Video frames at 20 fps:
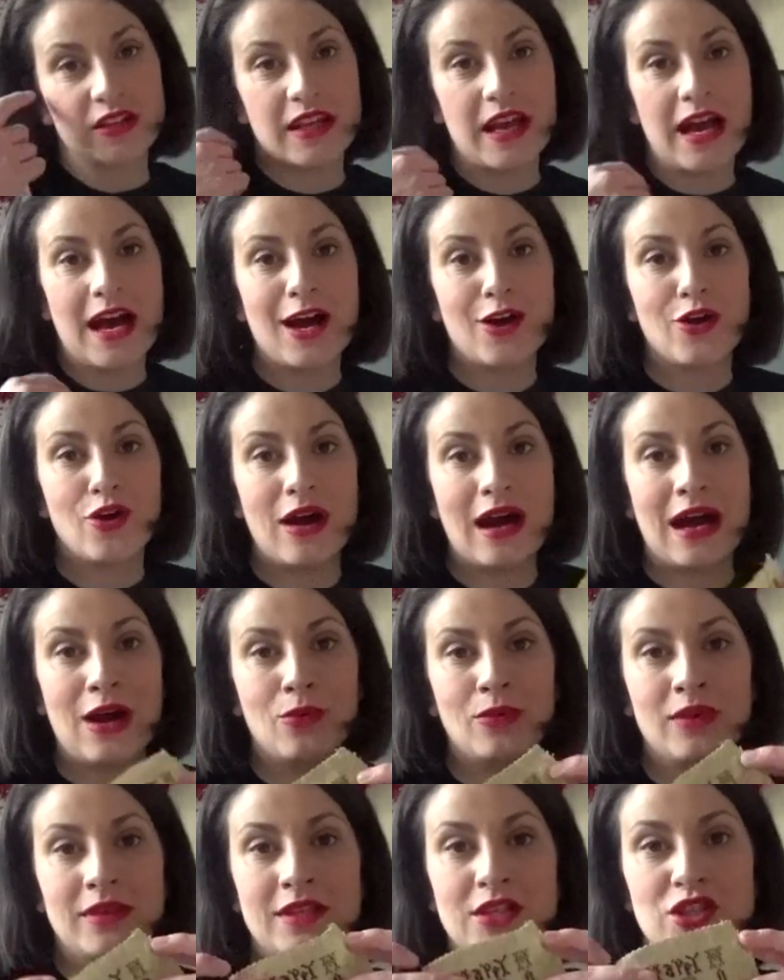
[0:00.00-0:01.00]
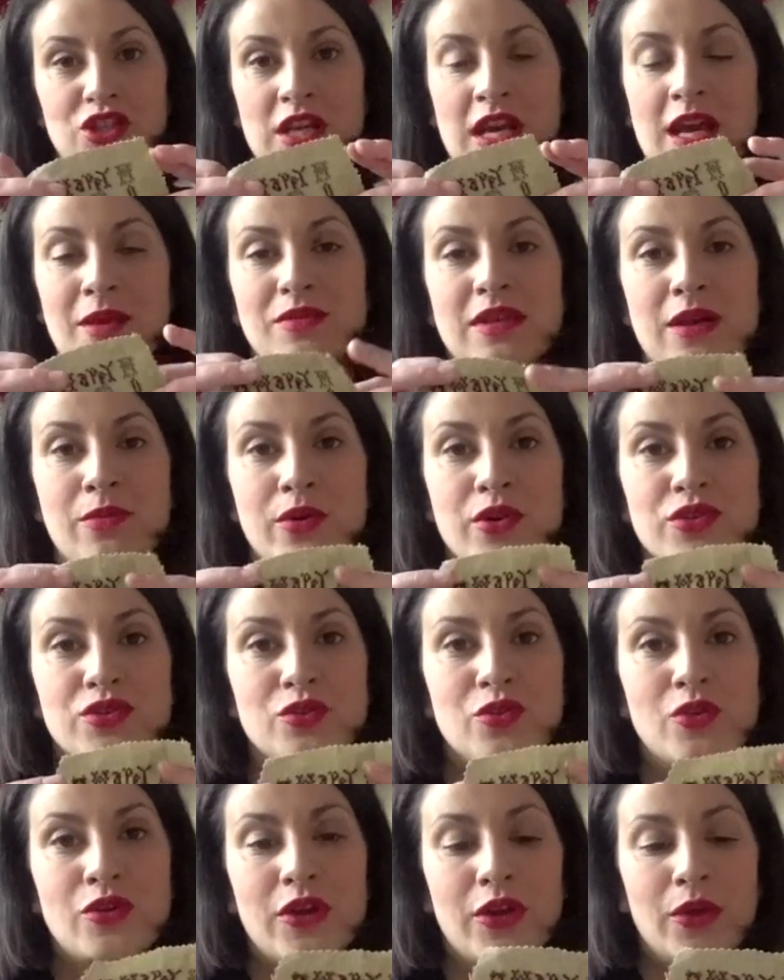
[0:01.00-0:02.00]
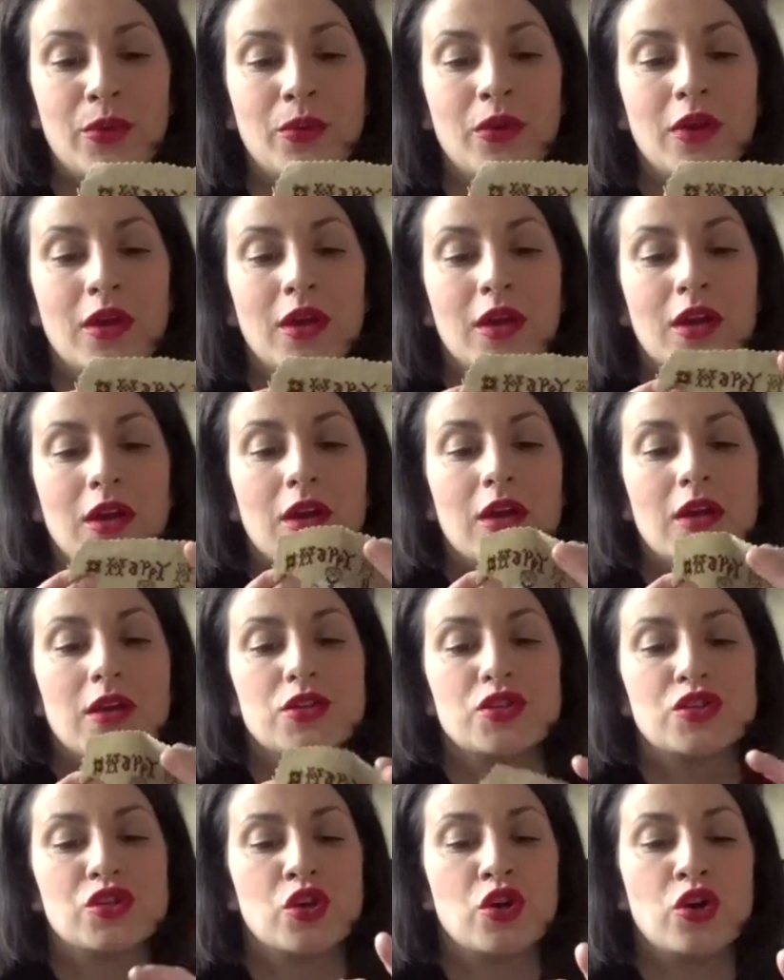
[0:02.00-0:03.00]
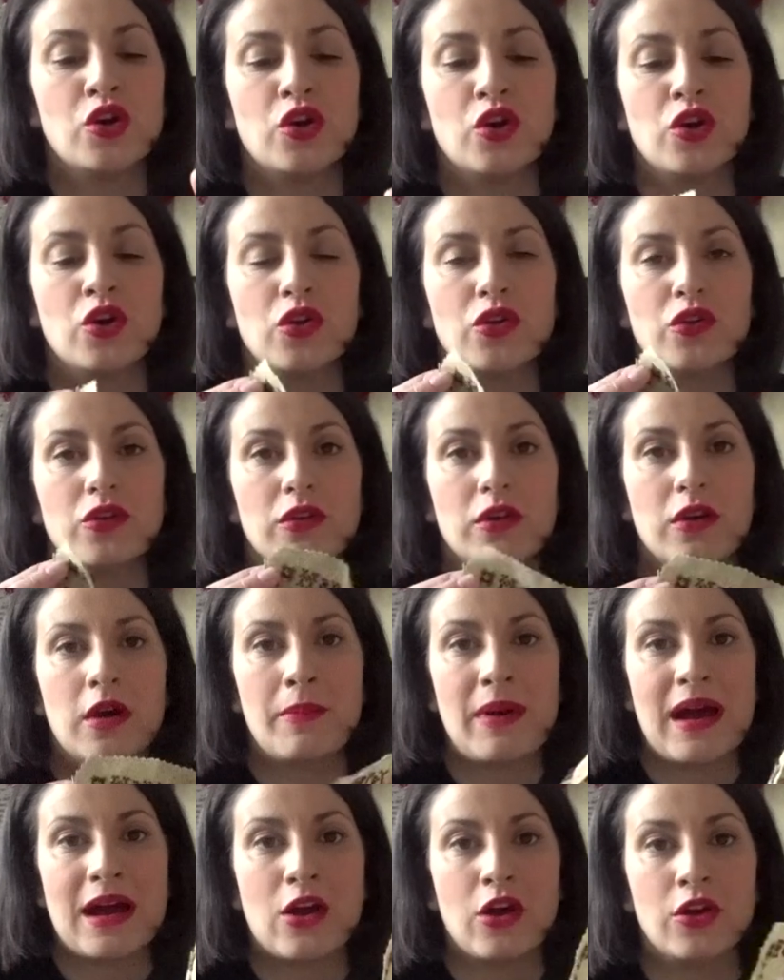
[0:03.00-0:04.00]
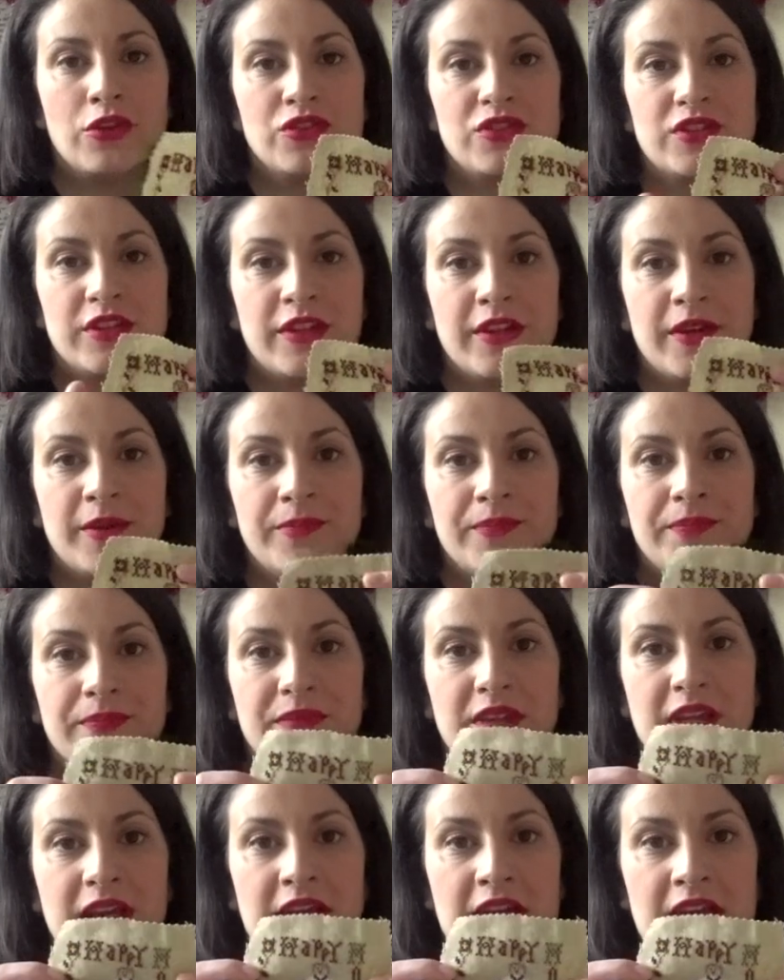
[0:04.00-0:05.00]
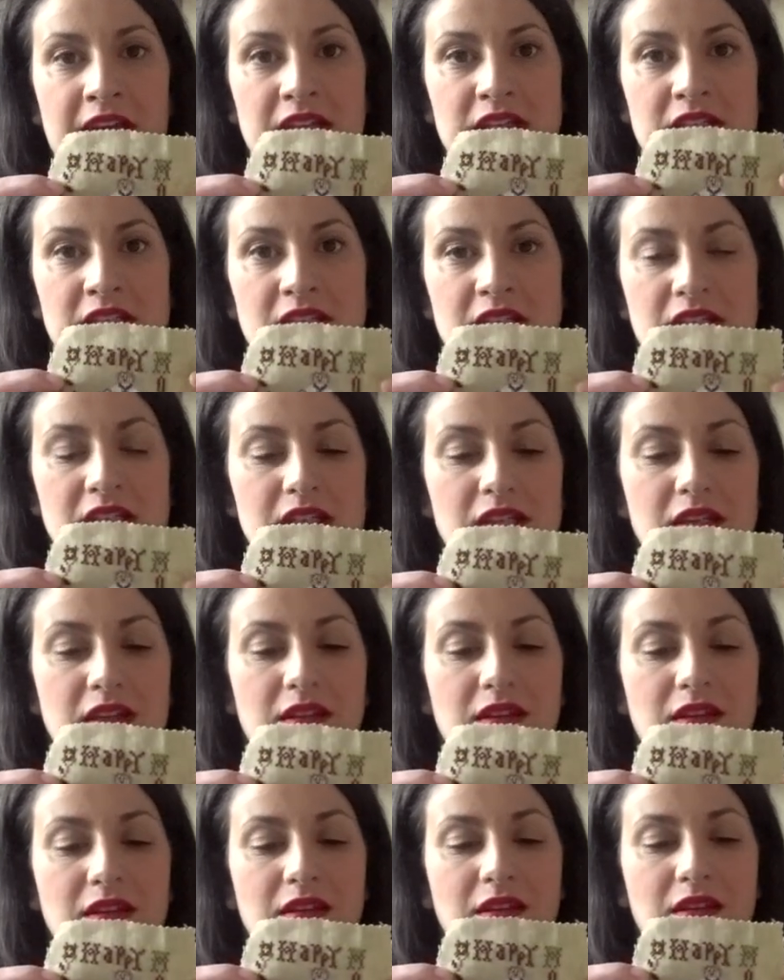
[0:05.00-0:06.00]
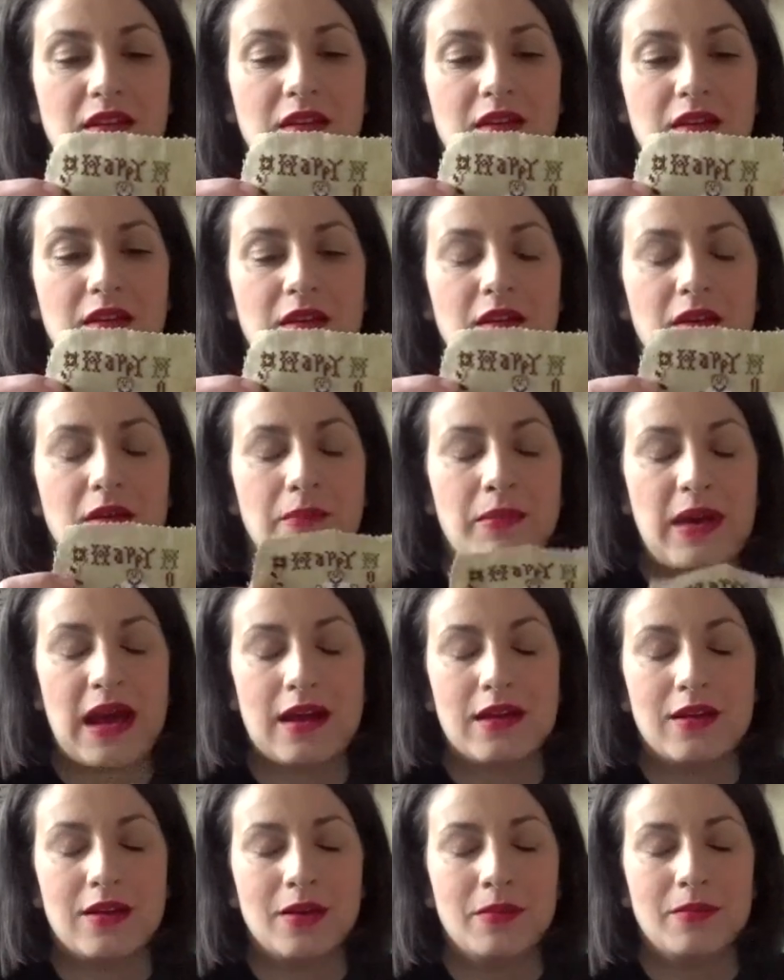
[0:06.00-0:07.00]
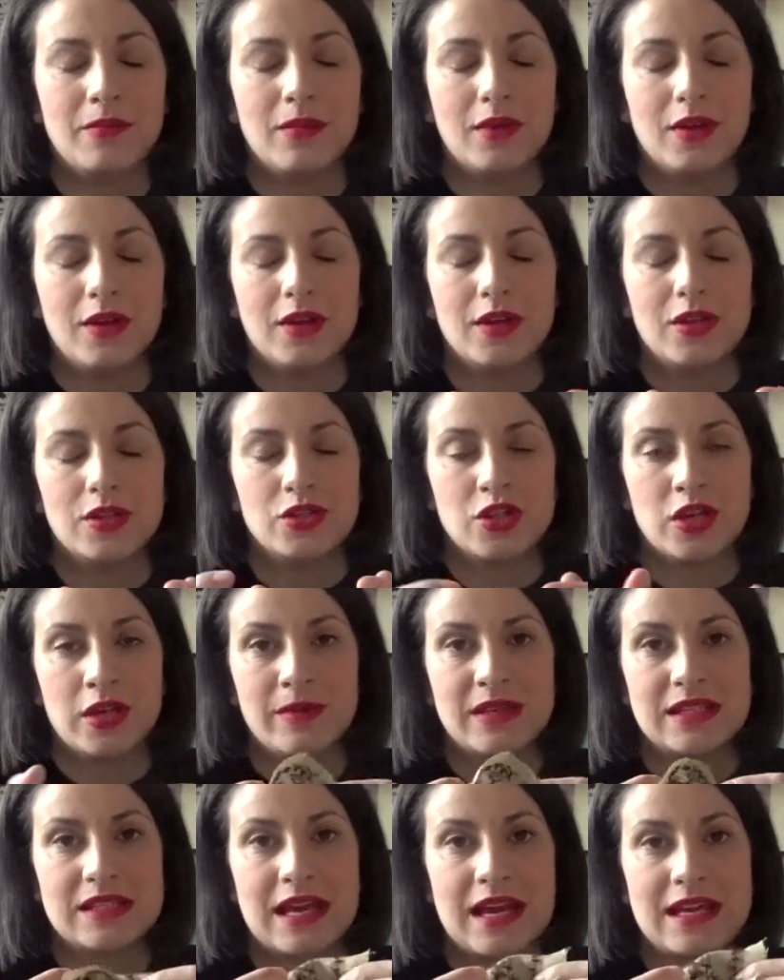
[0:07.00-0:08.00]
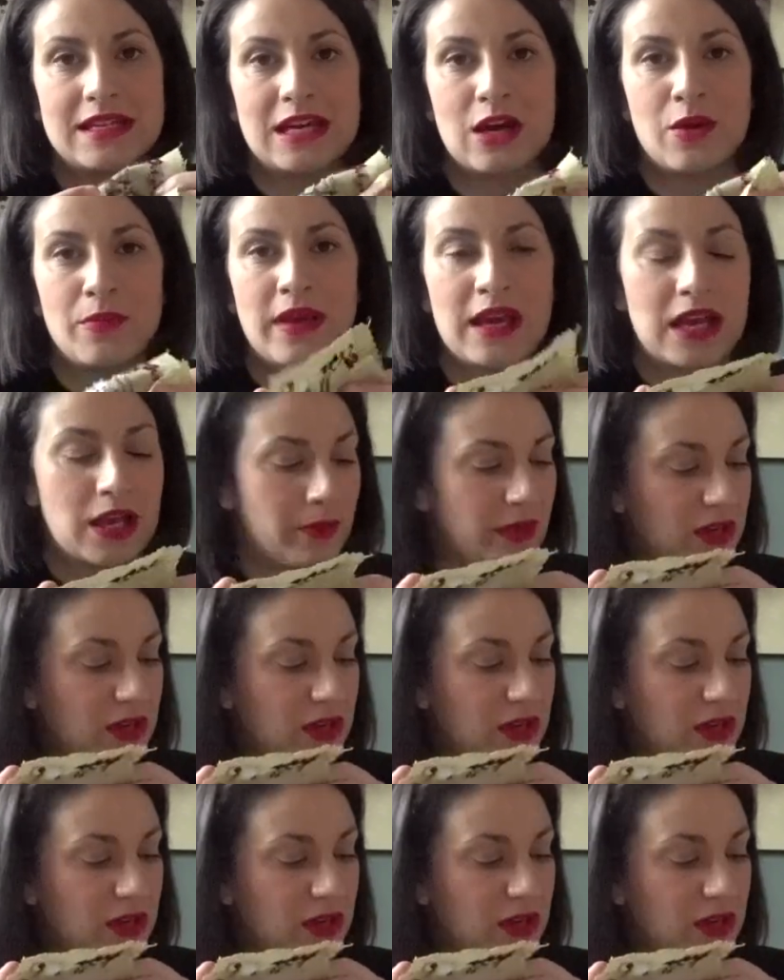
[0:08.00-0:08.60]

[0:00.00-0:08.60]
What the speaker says: they are cut out in the shapes, I was going to sew a back onto them and back them, turn them inside out, make them